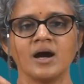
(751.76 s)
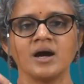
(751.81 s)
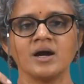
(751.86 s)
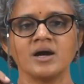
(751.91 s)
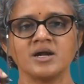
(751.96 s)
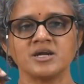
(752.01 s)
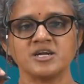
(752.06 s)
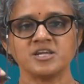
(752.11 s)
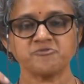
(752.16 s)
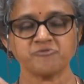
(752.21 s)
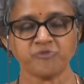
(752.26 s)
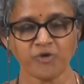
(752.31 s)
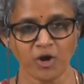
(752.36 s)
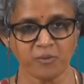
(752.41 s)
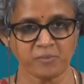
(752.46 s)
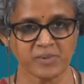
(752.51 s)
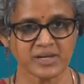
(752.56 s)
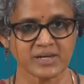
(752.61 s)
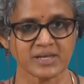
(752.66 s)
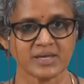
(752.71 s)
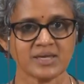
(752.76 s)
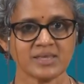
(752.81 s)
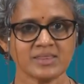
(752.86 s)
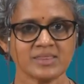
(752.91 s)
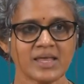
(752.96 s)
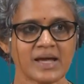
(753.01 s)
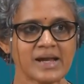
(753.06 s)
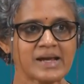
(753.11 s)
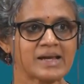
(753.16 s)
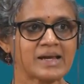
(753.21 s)
a deformity
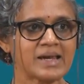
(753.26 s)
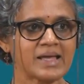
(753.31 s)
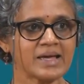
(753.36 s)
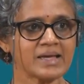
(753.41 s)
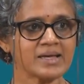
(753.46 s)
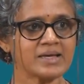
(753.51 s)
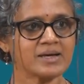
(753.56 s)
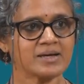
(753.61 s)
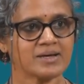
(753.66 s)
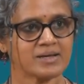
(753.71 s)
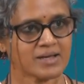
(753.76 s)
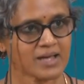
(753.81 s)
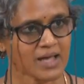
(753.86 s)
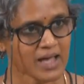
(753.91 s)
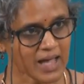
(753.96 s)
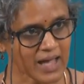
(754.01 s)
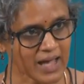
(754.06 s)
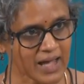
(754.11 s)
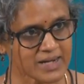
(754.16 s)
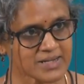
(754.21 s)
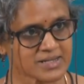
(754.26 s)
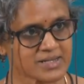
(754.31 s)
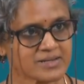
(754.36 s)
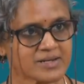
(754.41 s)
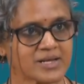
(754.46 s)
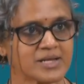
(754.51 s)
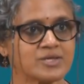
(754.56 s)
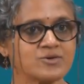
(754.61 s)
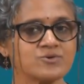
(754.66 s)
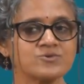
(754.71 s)
in that leg and a
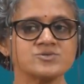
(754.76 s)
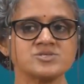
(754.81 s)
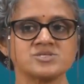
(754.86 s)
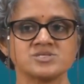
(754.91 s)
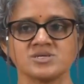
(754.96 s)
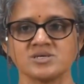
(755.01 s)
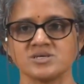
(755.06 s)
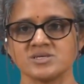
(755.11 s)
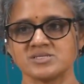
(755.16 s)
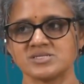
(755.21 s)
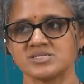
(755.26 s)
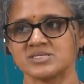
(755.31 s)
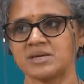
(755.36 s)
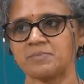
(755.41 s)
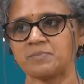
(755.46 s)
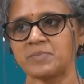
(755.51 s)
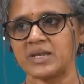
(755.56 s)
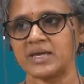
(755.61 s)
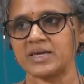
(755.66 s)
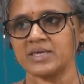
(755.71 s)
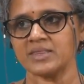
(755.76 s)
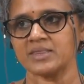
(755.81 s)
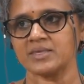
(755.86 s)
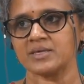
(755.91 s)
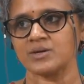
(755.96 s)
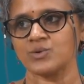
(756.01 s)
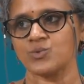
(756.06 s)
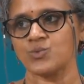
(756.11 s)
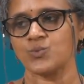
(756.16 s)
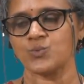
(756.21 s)
reduced step length
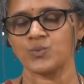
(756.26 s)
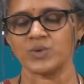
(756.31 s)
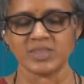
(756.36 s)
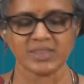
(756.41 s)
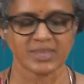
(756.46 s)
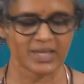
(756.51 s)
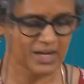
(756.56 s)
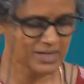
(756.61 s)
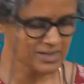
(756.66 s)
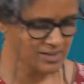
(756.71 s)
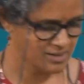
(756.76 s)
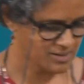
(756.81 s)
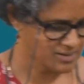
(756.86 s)
with that